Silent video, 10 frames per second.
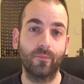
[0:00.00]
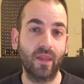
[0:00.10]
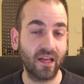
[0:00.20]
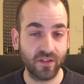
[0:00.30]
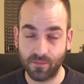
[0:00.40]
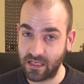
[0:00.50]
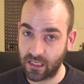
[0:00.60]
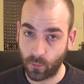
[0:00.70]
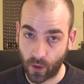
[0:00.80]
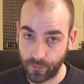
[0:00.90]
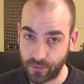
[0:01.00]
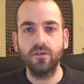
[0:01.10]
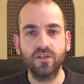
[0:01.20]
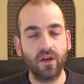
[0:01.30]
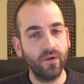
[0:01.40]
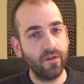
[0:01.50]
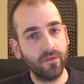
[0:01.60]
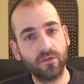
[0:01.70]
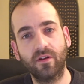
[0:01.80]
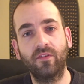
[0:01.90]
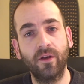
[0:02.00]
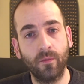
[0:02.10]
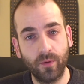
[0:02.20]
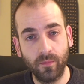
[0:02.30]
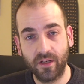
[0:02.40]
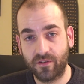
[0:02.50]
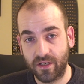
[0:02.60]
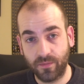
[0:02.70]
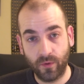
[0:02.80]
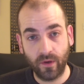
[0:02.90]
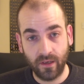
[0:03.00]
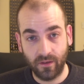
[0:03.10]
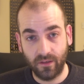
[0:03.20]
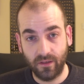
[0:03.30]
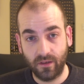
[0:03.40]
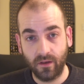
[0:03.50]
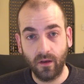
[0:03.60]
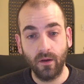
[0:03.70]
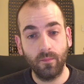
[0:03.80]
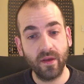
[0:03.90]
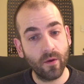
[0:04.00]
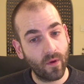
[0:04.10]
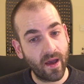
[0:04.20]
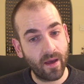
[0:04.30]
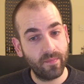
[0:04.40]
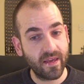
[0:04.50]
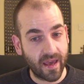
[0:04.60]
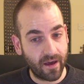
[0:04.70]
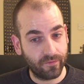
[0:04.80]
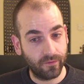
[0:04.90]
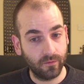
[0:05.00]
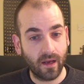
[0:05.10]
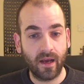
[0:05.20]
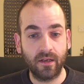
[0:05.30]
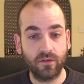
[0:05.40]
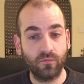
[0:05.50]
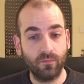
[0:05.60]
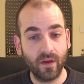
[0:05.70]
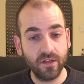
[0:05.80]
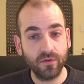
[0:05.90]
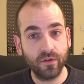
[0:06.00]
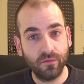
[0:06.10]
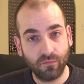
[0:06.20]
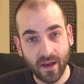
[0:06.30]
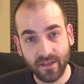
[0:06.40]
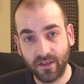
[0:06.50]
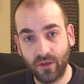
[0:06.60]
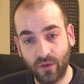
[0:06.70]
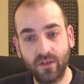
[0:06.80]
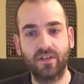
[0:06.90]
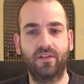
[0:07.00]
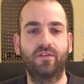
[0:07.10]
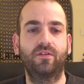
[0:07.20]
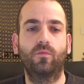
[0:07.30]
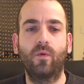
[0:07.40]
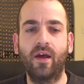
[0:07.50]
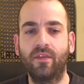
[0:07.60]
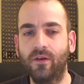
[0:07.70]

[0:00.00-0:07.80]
And that doesn't mean they won't. So if you're travelling on public transport in London, be aware, be careful, and make sure you've read and understood where the